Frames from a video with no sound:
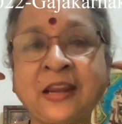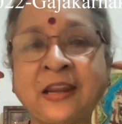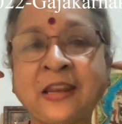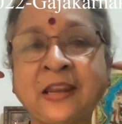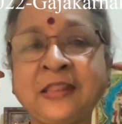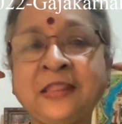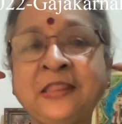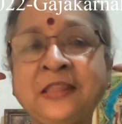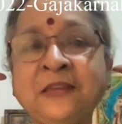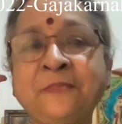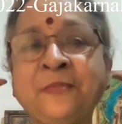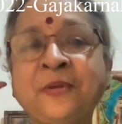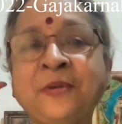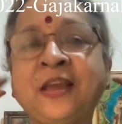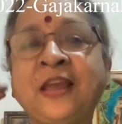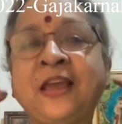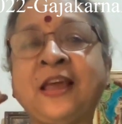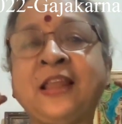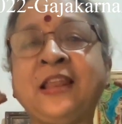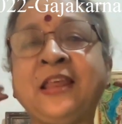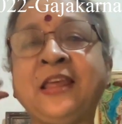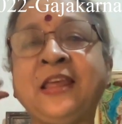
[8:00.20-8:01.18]

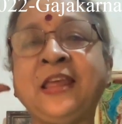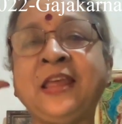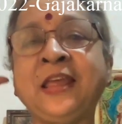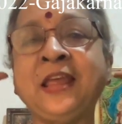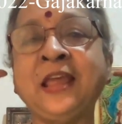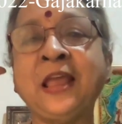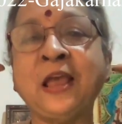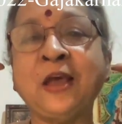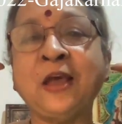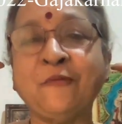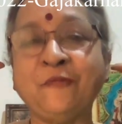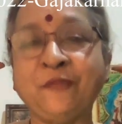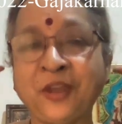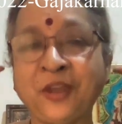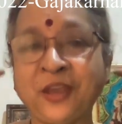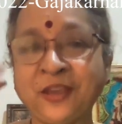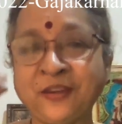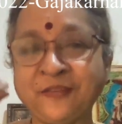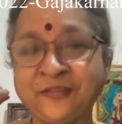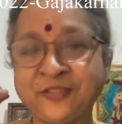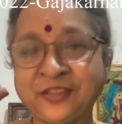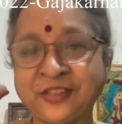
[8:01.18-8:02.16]
rhythmically
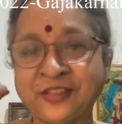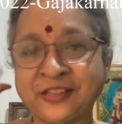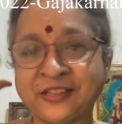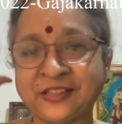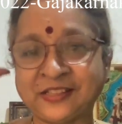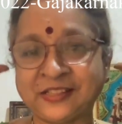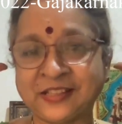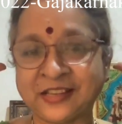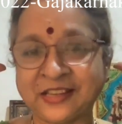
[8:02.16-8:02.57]
waves its